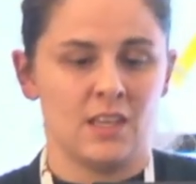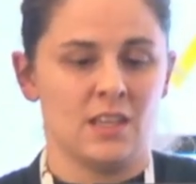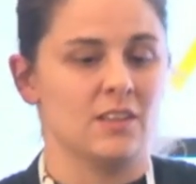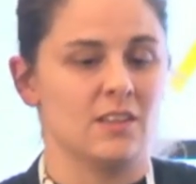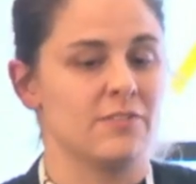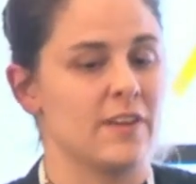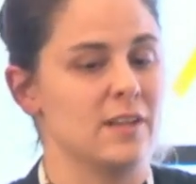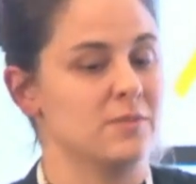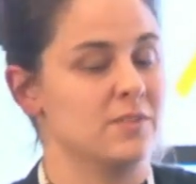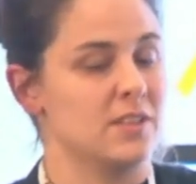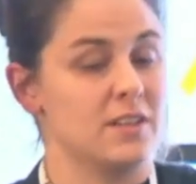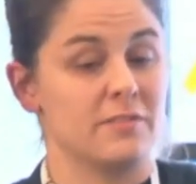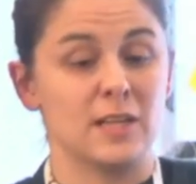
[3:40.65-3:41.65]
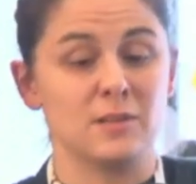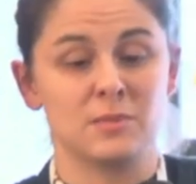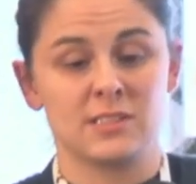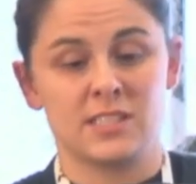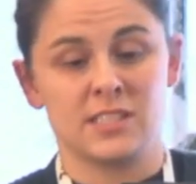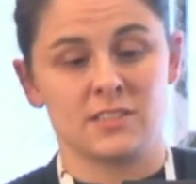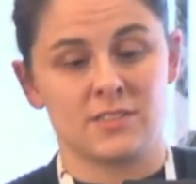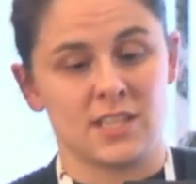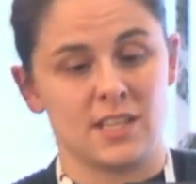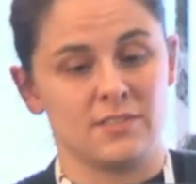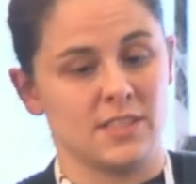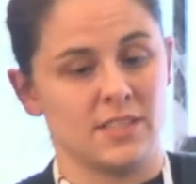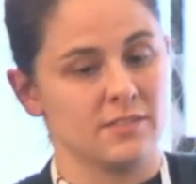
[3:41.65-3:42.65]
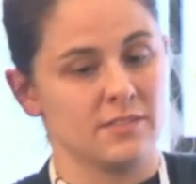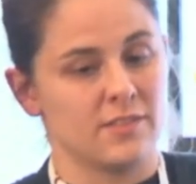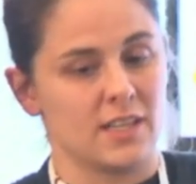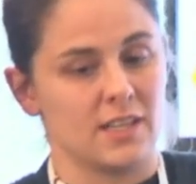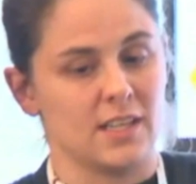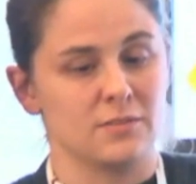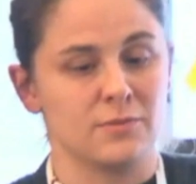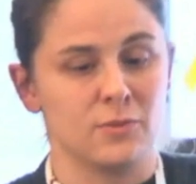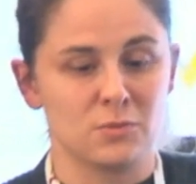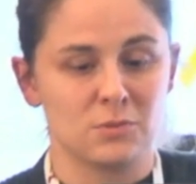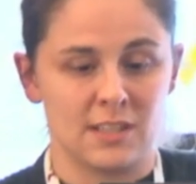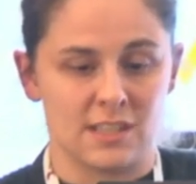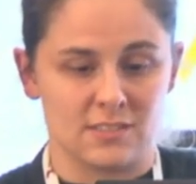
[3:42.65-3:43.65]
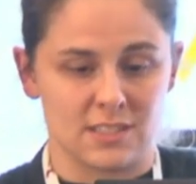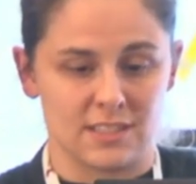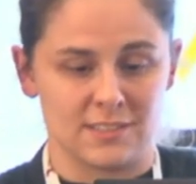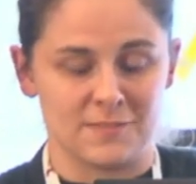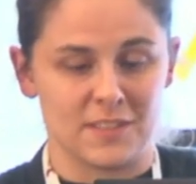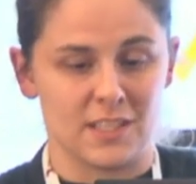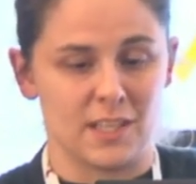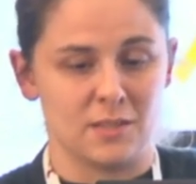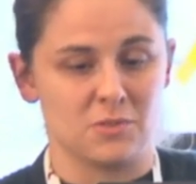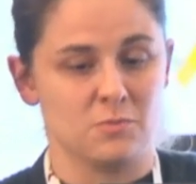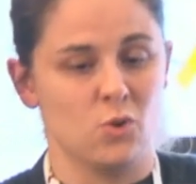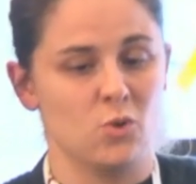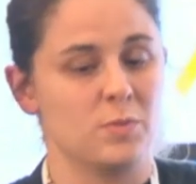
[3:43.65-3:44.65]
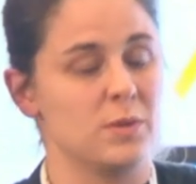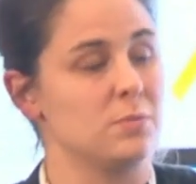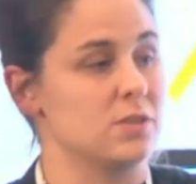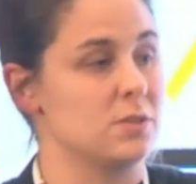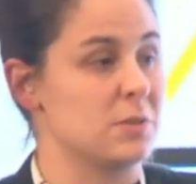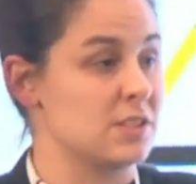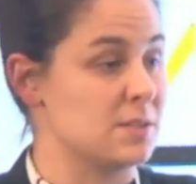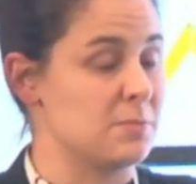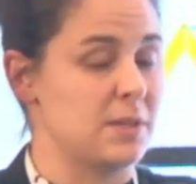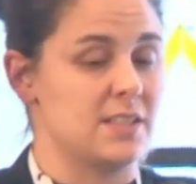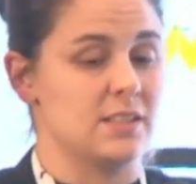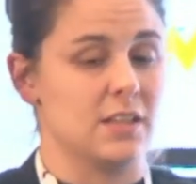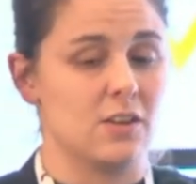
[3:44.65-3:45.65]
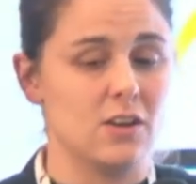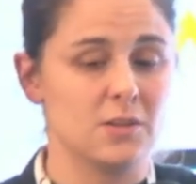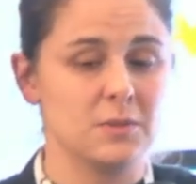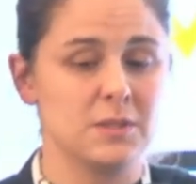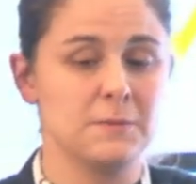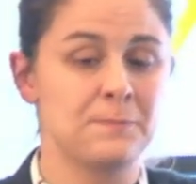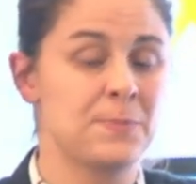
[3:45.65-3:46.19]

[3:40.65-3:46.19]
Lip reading: The availability of safe, dignified, and affordable housing enables more people to participate in the economy.